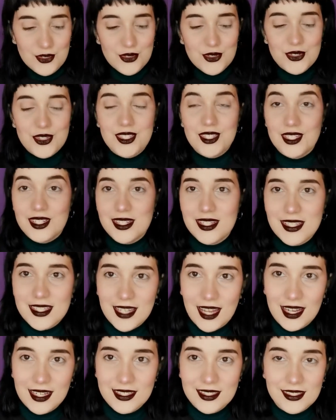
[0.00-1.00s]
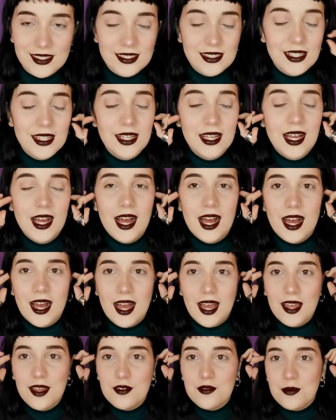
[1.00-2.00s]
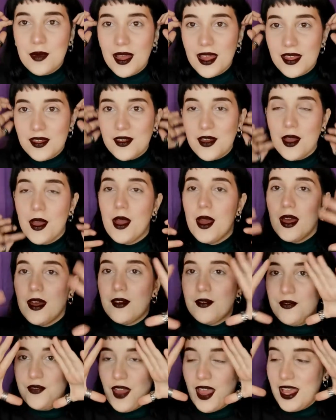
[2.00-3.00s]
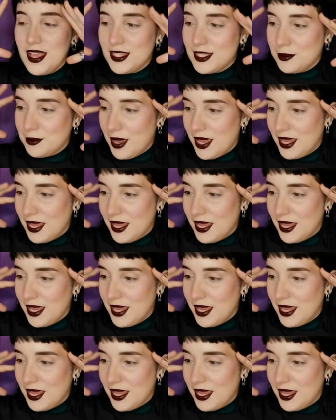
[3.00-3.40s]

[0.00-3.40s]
as you can see on the title. I have my face